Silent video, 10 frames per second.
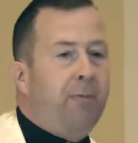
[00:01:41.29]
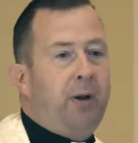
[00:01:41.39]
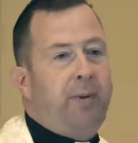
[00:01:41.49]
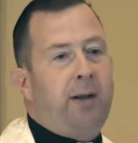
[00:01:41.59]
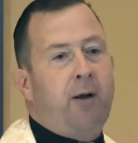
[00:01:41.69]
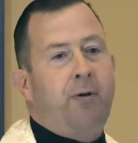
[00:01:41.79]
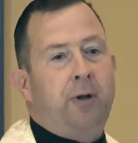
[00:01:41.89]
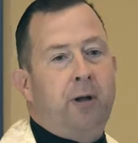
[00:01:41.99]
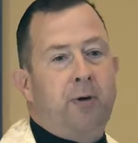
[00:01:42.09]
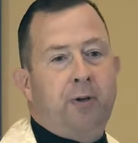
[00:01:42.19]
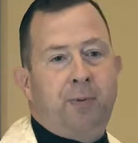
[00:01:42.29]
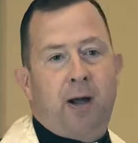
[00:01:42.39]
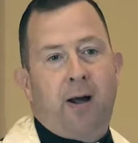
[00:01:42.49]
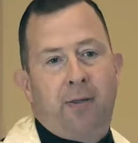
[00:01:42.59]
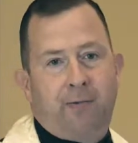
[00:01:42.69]
But it goes
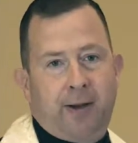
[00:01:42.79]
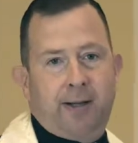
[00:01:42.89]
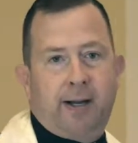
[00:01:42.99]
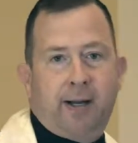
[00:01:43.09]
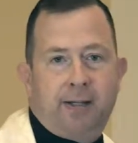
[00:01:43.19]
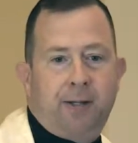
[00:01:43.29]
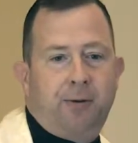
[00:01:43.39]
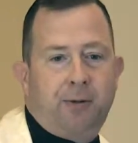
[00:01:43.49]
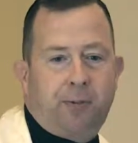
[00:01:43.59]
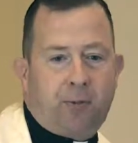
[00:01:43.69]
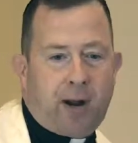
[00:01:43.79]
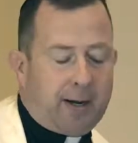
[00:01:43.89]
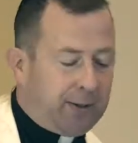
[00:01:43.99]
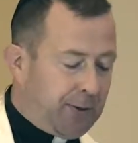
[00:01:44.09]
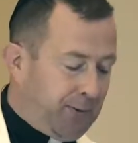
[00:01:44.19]
beyond the fantastical to the
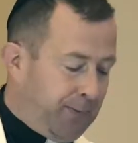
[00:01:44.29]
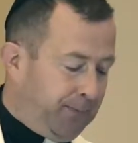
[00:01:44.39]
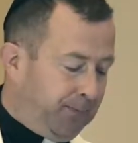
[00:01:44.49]
practical.